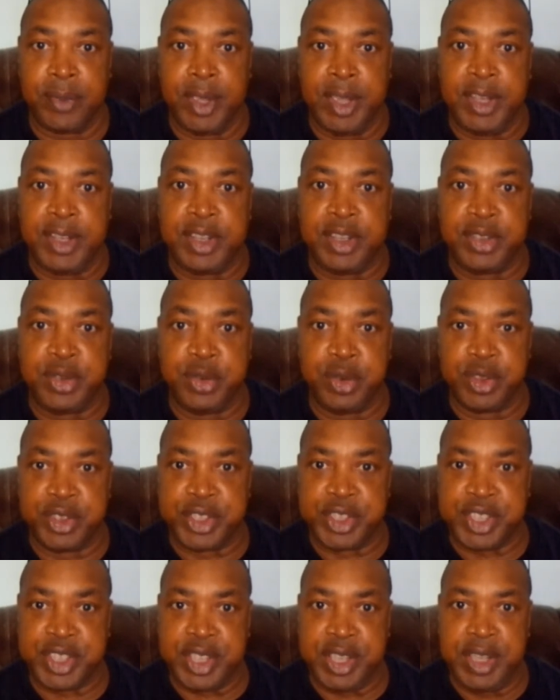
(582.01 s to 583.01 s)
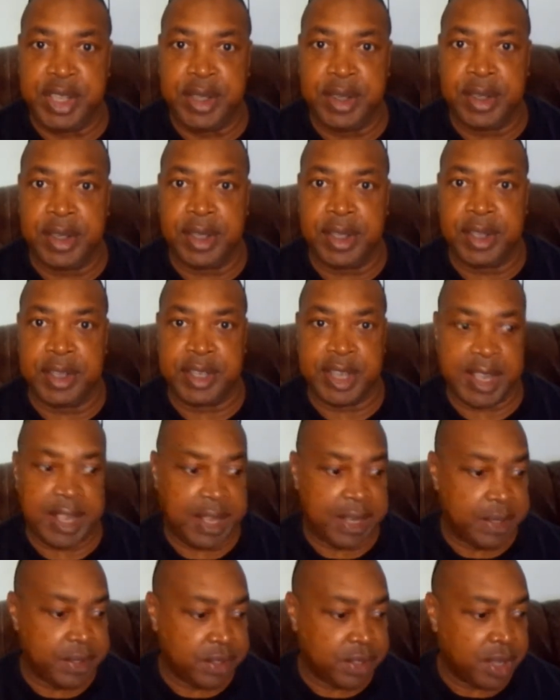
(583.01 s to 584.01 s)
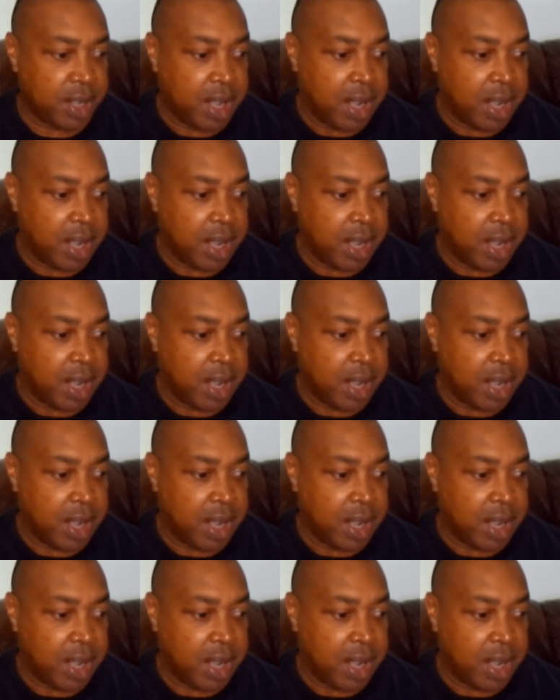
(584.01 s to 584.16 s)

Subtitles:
They do not see it as